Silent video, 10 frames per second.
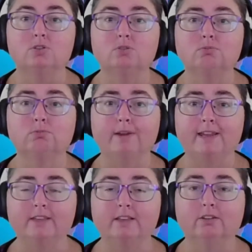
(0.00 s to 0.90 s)
Do
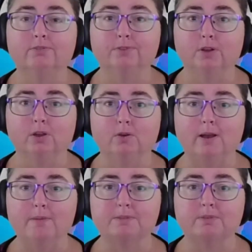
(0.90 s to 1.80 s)
regular
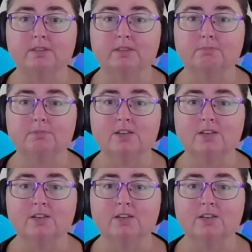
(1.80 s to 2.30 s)
follow-ups with them.